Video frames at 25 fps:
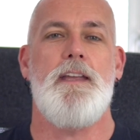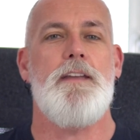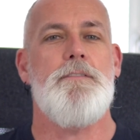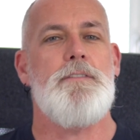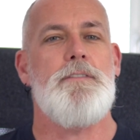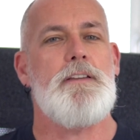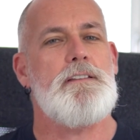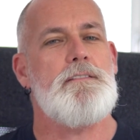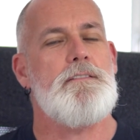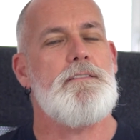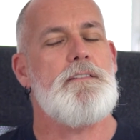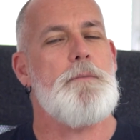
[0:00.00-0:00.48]

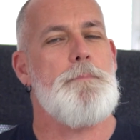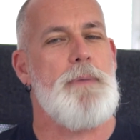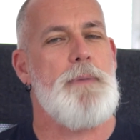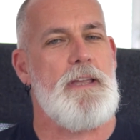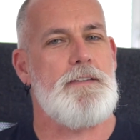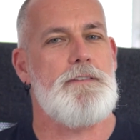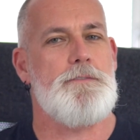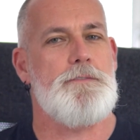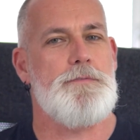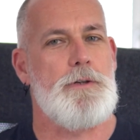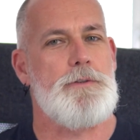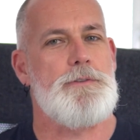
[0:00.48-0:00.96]
even the
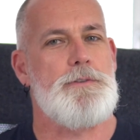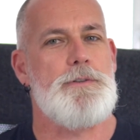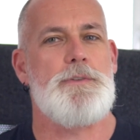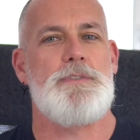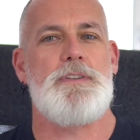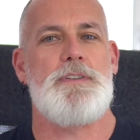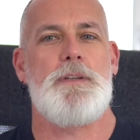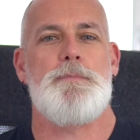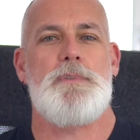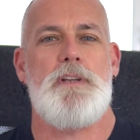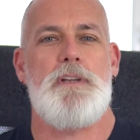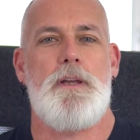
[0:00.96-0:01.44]
best photo
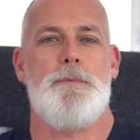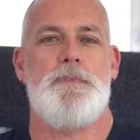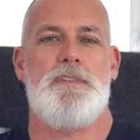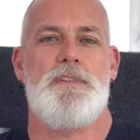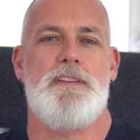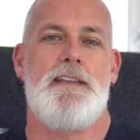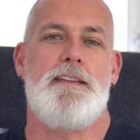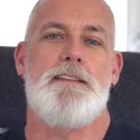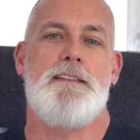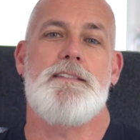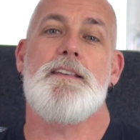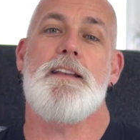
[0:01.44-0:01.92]
sometimes
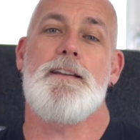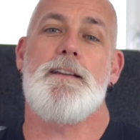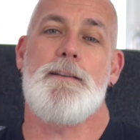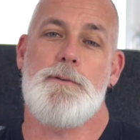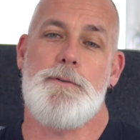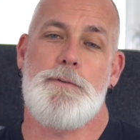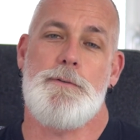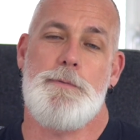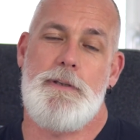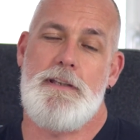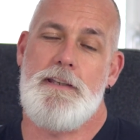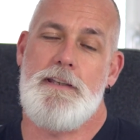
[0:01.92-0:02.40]
needs a
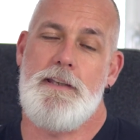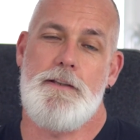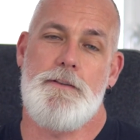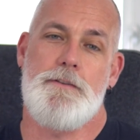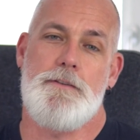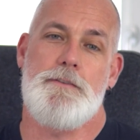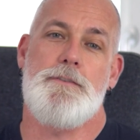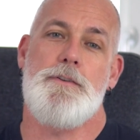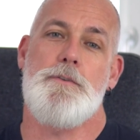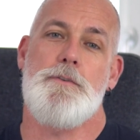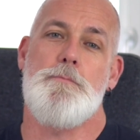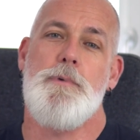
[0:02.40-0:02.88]
little tweaking
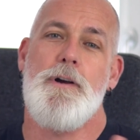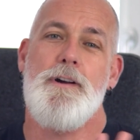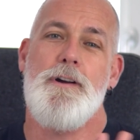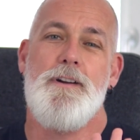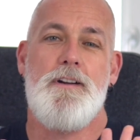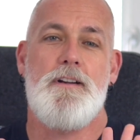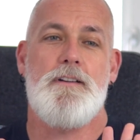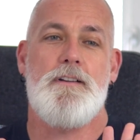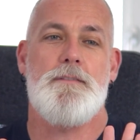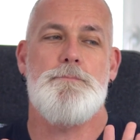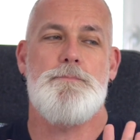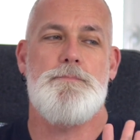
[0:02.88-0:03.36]
to
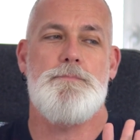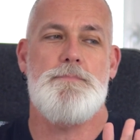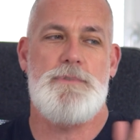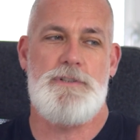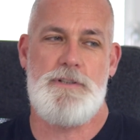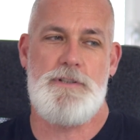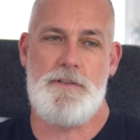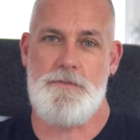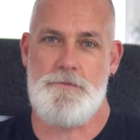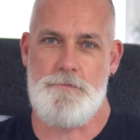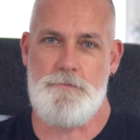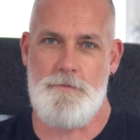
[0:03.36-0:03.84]
work
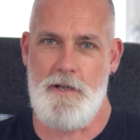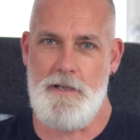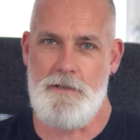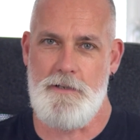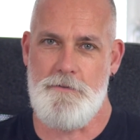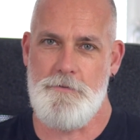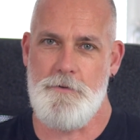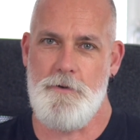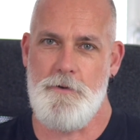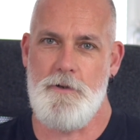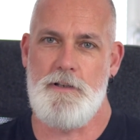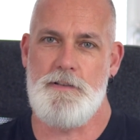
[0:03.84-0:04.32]
just right
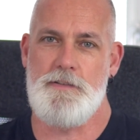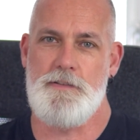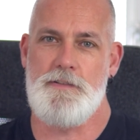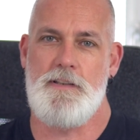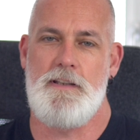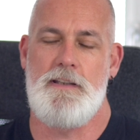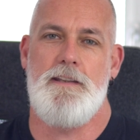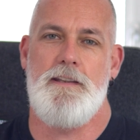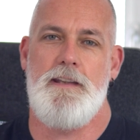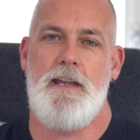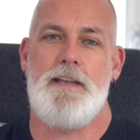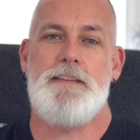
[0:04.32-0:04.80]
for us.
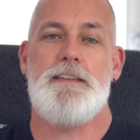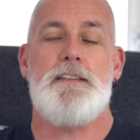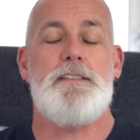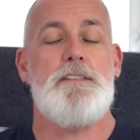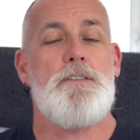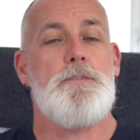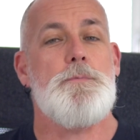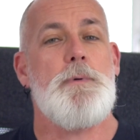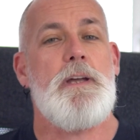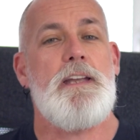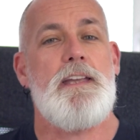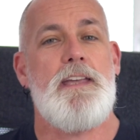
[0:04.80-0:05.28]
And this
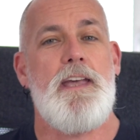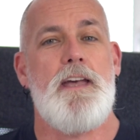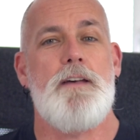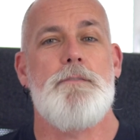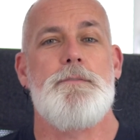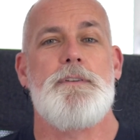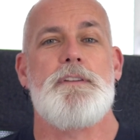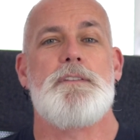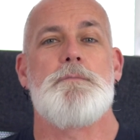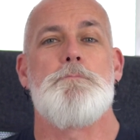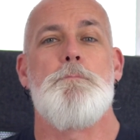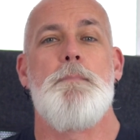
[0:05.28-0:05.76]
is where
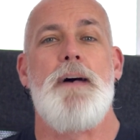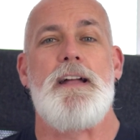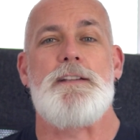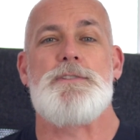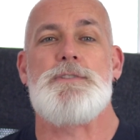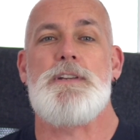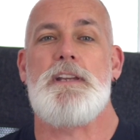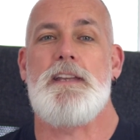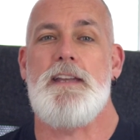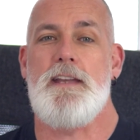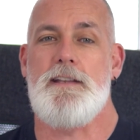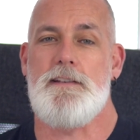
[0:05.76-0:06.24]
Canva's
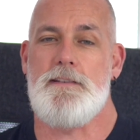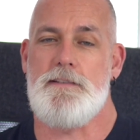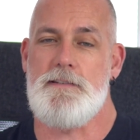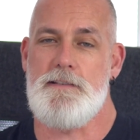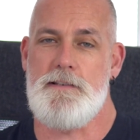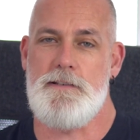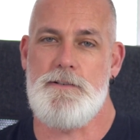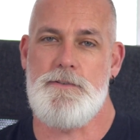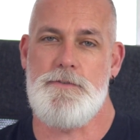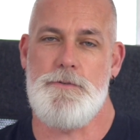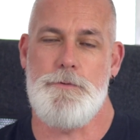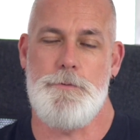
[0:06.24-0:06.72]
magic
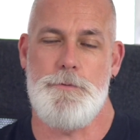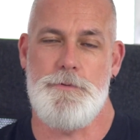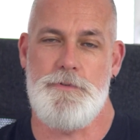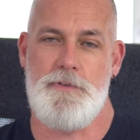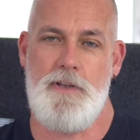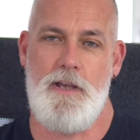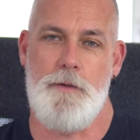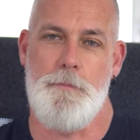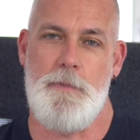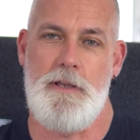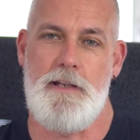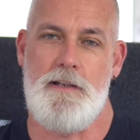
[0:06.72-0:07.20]
editing tools
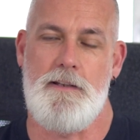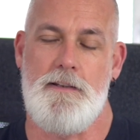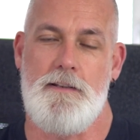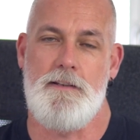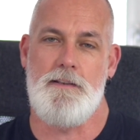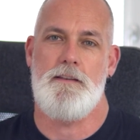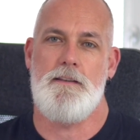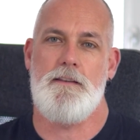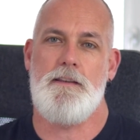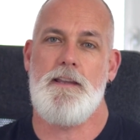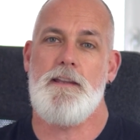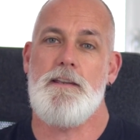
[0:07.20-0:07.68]
come in.
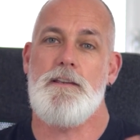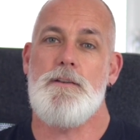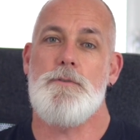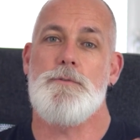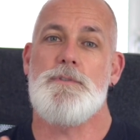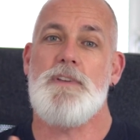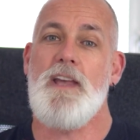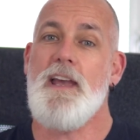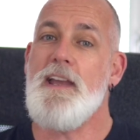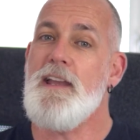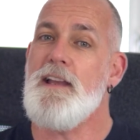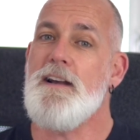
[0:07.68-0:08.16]
They
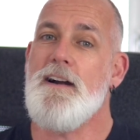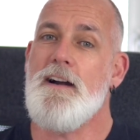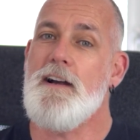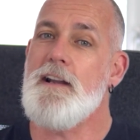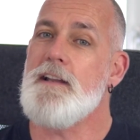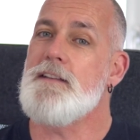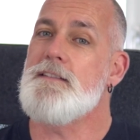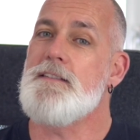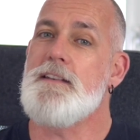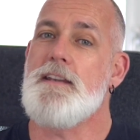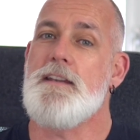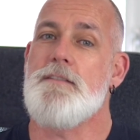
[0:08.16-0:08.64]
use A
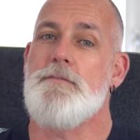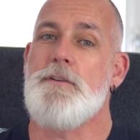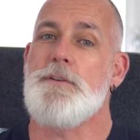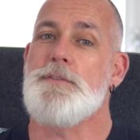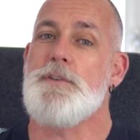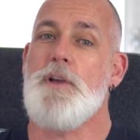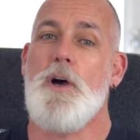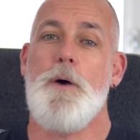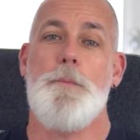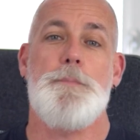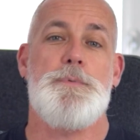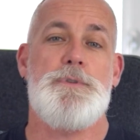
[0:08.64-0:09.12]
I to give
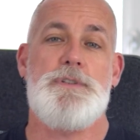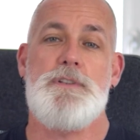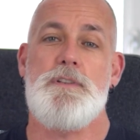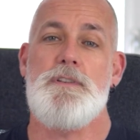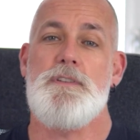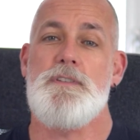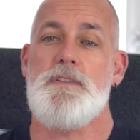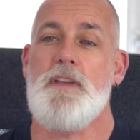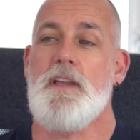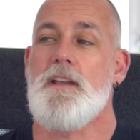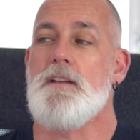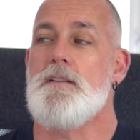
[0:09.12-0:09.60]
us
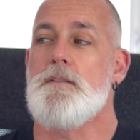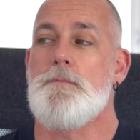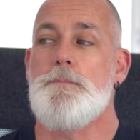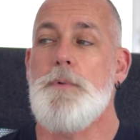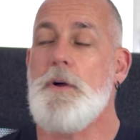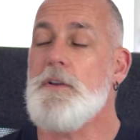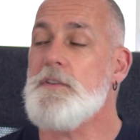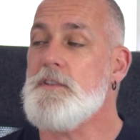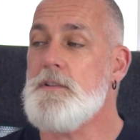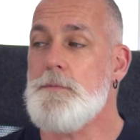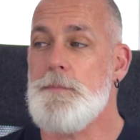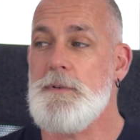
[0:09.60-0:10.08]
options and
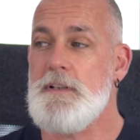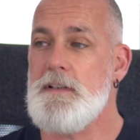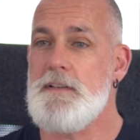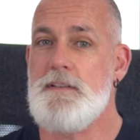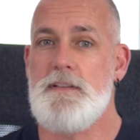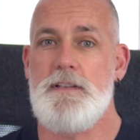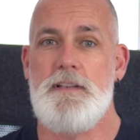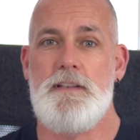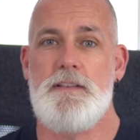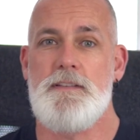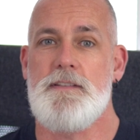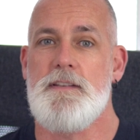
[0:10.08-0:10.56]

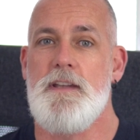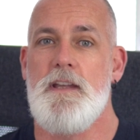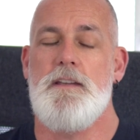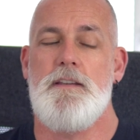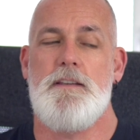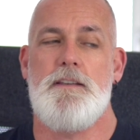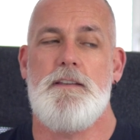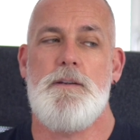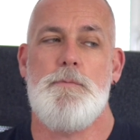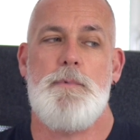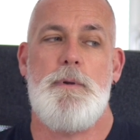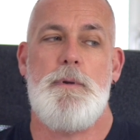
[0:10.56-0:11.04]
possibilities
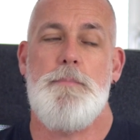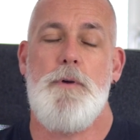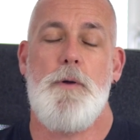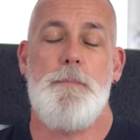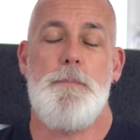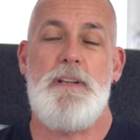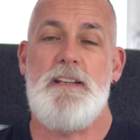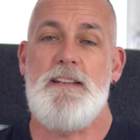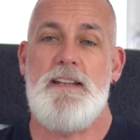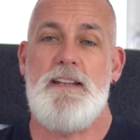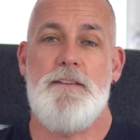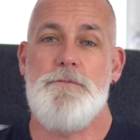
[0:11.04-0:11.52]
that we
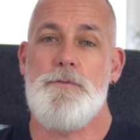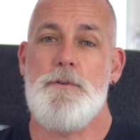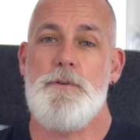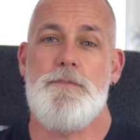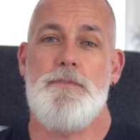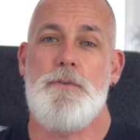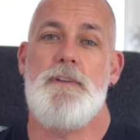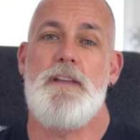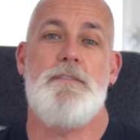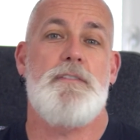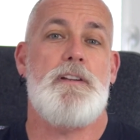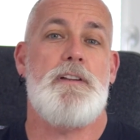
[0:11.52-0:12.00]
probably never
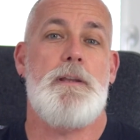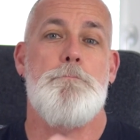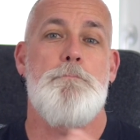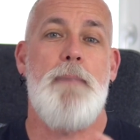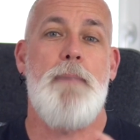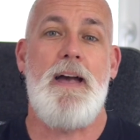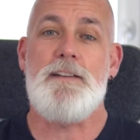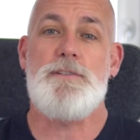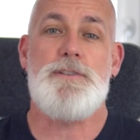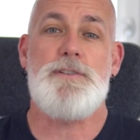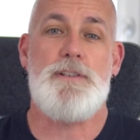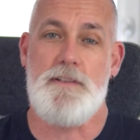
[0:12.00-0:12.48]
have even
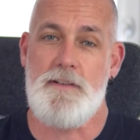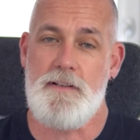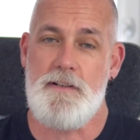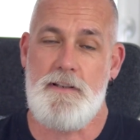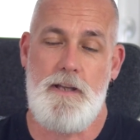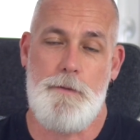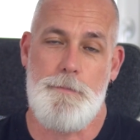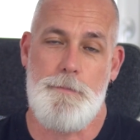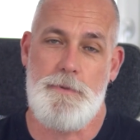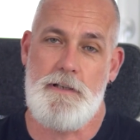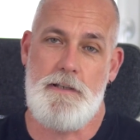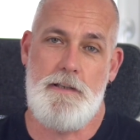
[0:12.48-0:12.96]
imagined a
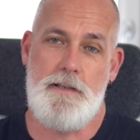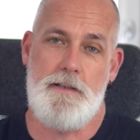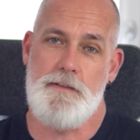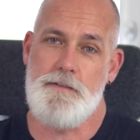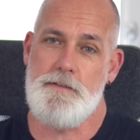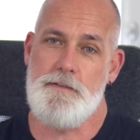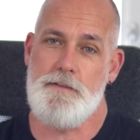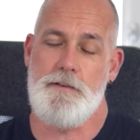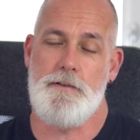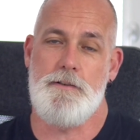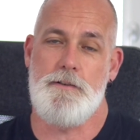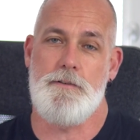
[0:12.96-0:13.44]
couple of
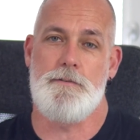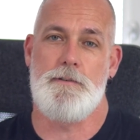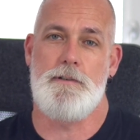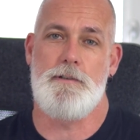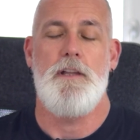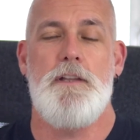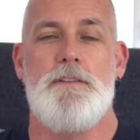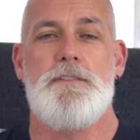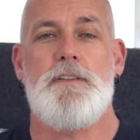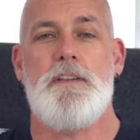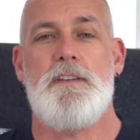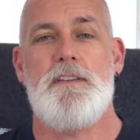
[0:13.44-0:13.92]
years ago.
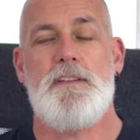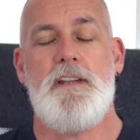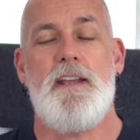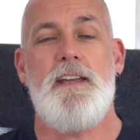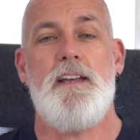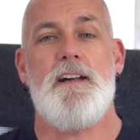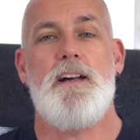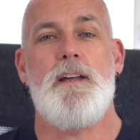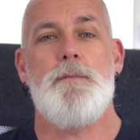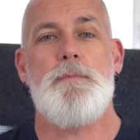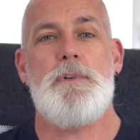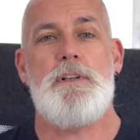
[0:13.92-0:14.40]
So
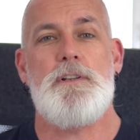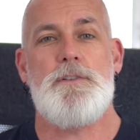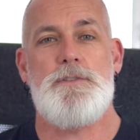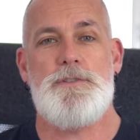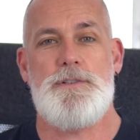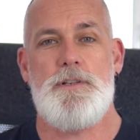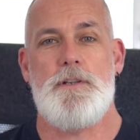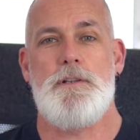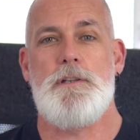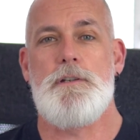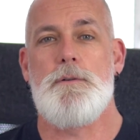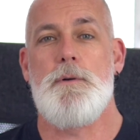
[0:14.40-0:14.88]
today I'm going to
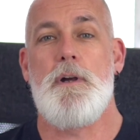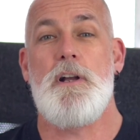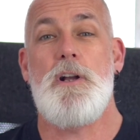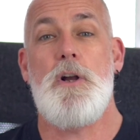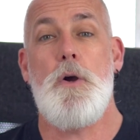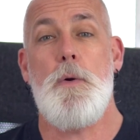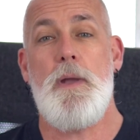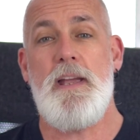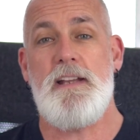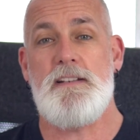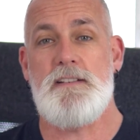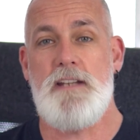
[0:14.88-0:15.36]
show you a
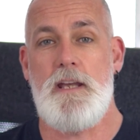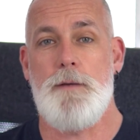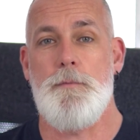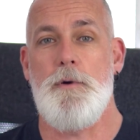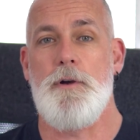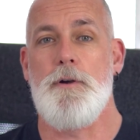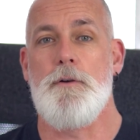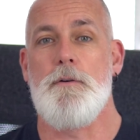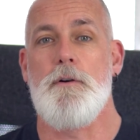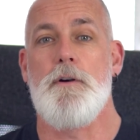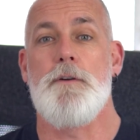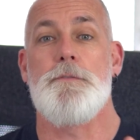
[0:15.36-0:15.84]
quick
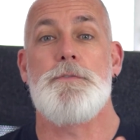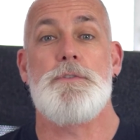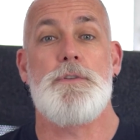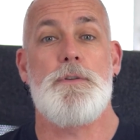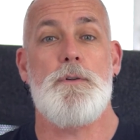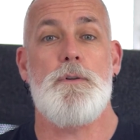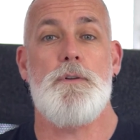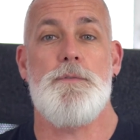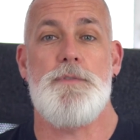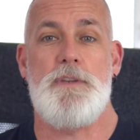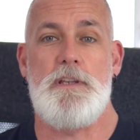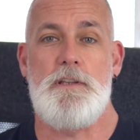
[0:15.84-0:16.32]
demo of
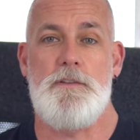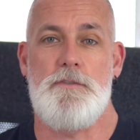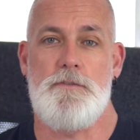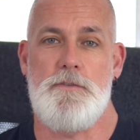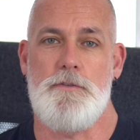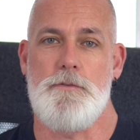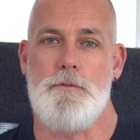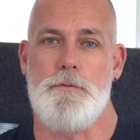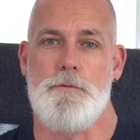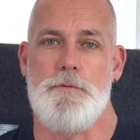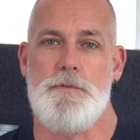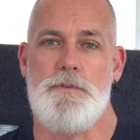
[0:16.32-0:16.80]
two of these
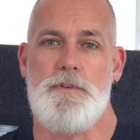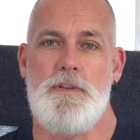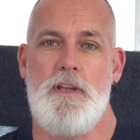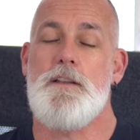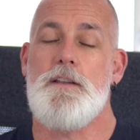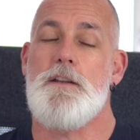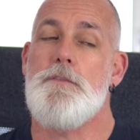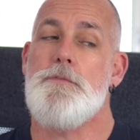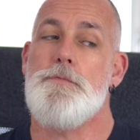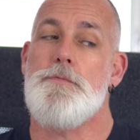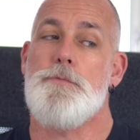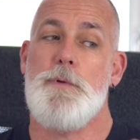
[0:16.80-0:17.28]
tools
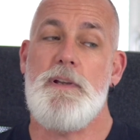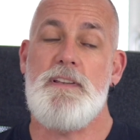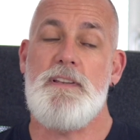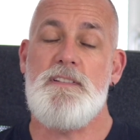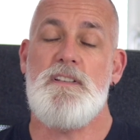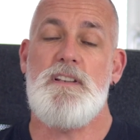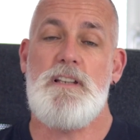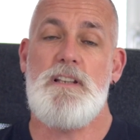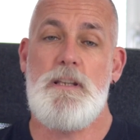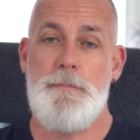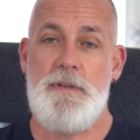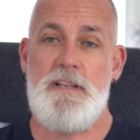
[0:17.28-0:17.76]
that have
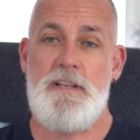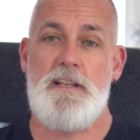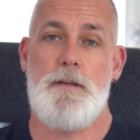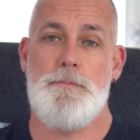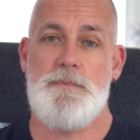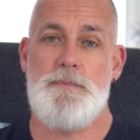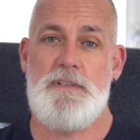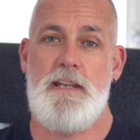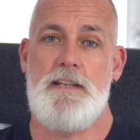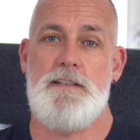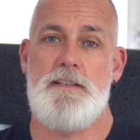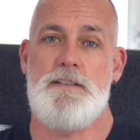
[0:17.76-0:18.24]
recently been
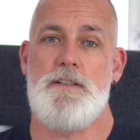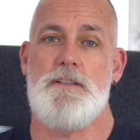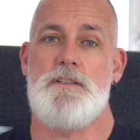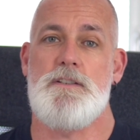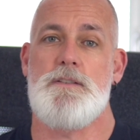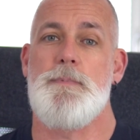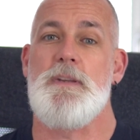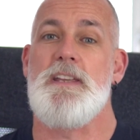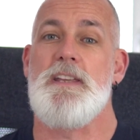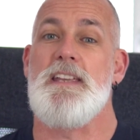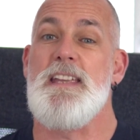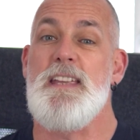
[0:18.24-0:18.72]
updated
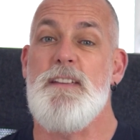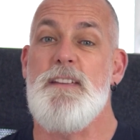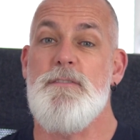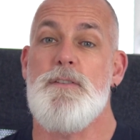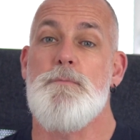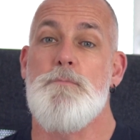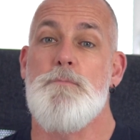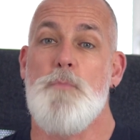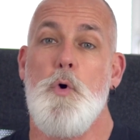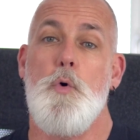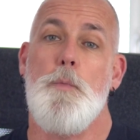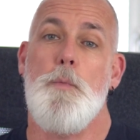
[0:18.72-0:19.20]
to be
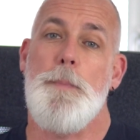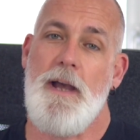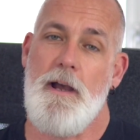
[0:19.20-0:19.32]
even more